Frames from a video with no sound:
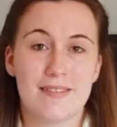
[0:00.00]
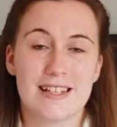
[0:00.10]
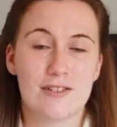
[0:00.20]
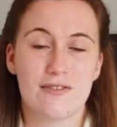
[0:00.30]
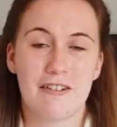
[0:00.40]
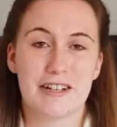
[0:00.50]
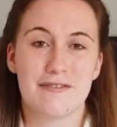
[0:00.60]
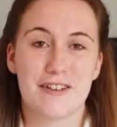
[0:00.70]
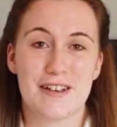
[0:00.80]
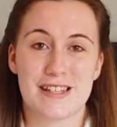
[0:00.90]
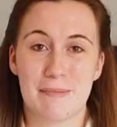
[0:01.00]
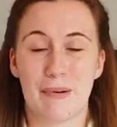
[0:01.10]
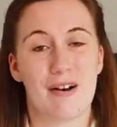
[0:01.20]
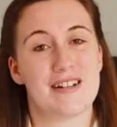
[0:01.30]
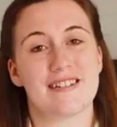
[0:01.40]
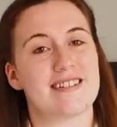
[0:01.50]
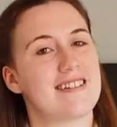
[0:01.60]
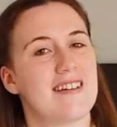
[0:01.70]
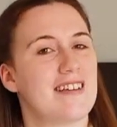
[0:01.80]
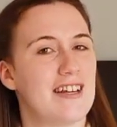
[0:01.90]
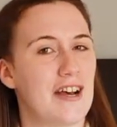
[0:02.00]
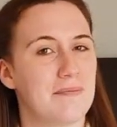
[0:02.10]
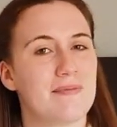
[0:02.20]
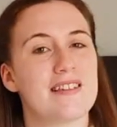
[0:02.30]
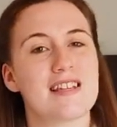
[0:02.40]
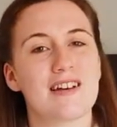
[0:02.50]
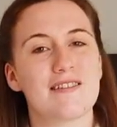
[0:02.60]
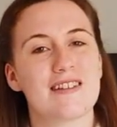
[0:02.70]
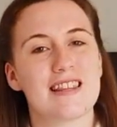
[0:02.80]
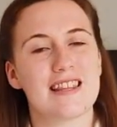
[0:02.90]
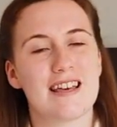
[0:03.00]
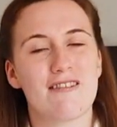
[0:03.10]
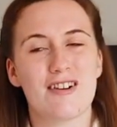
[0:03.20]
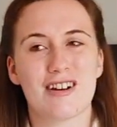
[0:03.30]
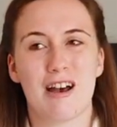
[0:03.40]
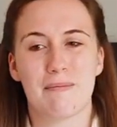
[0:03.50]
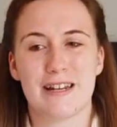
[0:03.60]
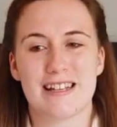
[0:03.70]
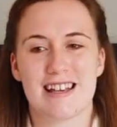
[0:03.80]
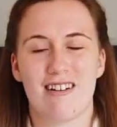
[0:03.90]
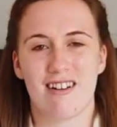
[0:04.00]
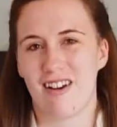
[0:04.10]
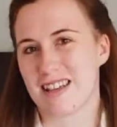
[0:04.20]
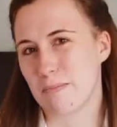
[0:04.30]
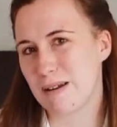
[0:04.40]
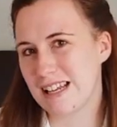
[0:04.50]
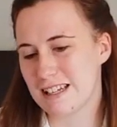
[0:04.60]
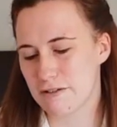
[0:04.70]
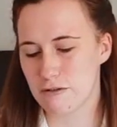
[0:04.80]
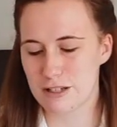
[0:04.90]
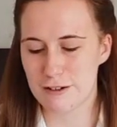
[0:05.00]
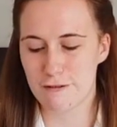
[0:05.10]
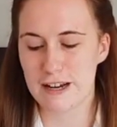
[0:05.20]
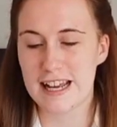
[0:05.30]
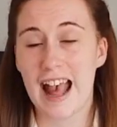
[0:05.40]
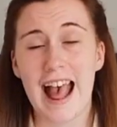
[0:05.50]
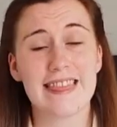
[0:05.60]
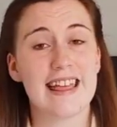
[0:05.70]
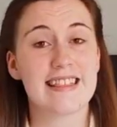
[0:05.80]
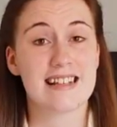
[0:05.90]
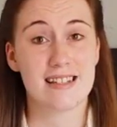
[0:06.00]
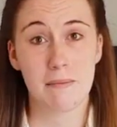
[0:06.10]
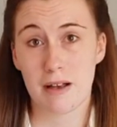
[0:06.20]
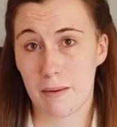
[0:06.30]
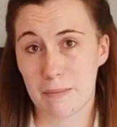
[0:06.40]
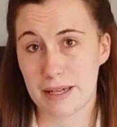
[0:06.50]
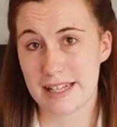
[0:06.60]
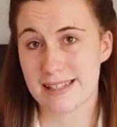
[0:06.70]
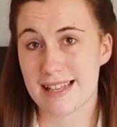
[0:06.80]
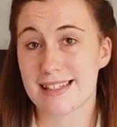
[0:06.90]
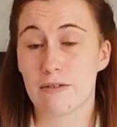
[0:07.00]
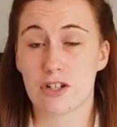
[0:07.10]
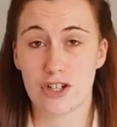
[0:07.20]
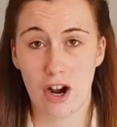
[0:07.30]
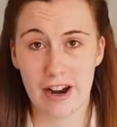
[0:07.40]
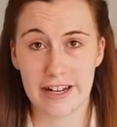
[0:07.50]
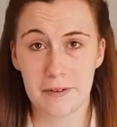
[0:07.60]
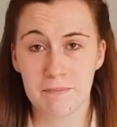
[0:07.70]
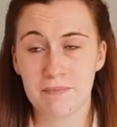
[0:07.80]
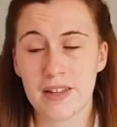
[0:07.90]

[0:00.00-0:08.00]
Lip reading: It's all very confusing, but so there aren't companies that are like completely cruelty free, and then there's some companies that sell to China,